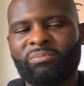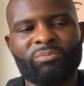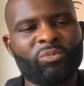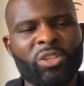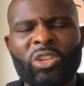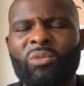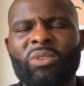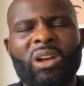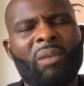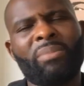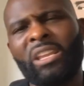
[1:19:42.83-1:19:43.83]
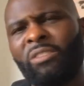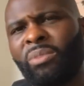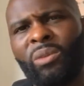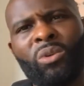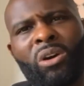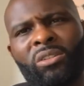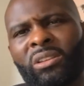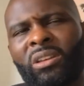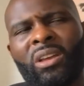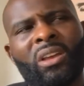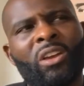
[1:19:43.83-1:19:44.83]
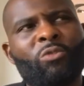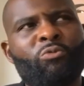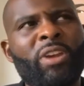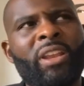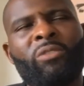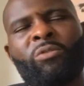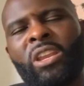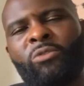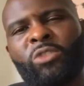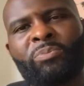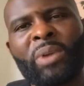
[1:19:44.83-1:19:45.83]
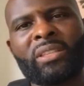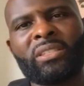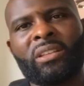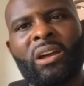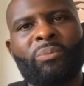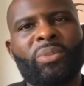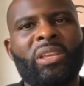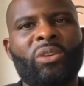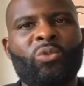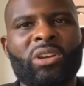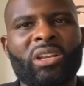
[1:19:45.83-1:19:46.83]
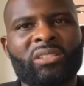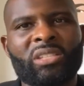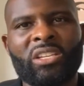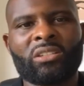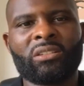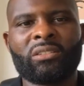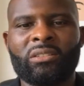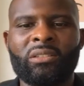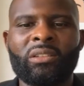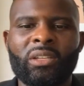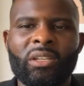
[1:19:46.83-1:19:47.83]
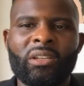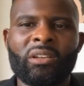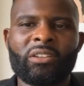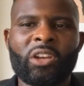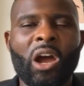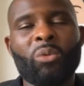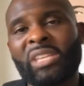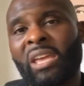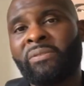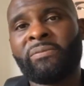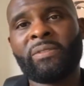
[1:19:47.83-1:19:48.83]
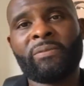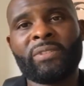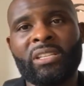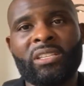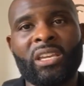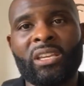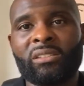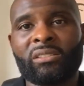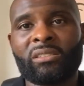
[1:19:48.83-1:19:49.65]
We're doing unbelievably well. It's a really, really respected company, organisation. You know, I was there for 15 years.